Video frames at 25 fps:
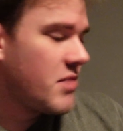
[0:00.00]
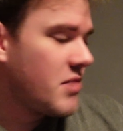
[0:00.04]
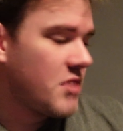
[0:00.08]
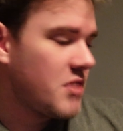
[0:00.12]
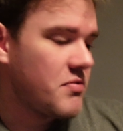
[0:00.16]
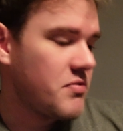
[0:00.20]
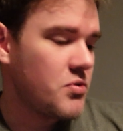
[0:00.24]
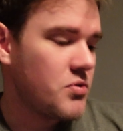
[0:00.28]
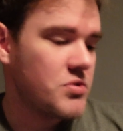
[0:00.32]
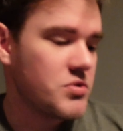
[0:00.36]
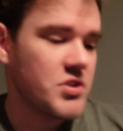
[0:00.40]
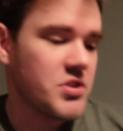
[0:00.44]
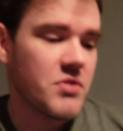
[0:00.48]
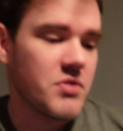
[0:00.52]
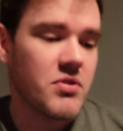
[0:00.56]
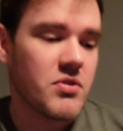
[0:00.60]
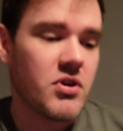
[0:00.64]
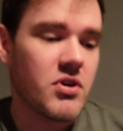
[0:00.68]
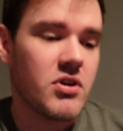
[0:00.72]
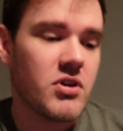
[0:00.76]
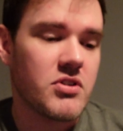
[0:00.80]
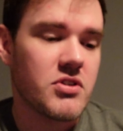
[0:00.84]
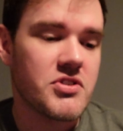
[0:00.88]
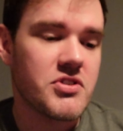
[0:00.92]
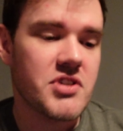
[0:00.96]
I've also
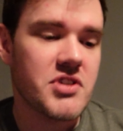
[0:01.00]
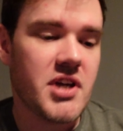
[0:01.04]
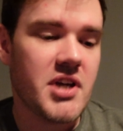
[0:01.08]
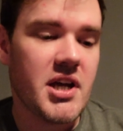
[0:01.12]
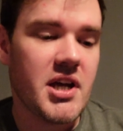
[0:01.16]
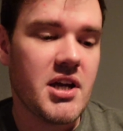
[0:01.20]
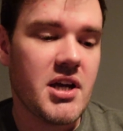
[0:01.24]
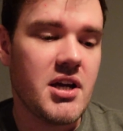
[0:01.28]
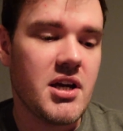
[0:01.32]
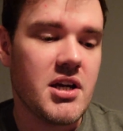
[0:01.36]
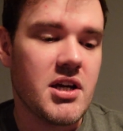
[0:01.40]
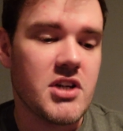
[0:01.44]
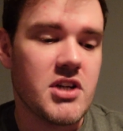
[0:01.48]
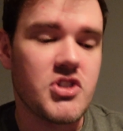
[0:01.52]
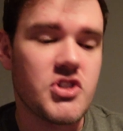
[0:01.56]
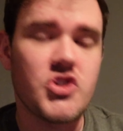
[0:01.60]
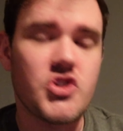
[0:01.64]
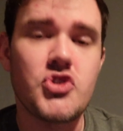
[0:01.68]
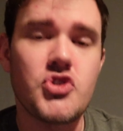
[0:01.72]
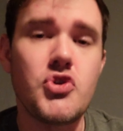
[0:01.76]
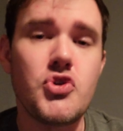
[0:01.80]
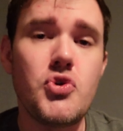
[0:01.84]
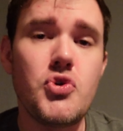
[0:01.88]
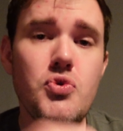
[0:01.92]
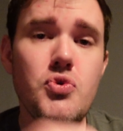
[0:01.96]
got a
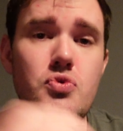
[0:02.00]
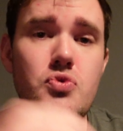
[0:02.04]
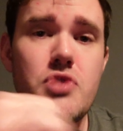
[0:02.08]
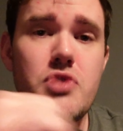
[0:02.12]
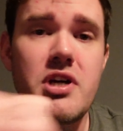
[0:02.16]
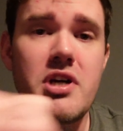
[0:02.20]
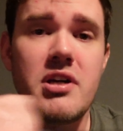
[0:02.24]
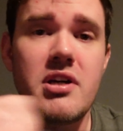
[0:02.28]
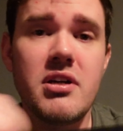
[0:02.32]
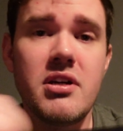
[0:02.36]
snood,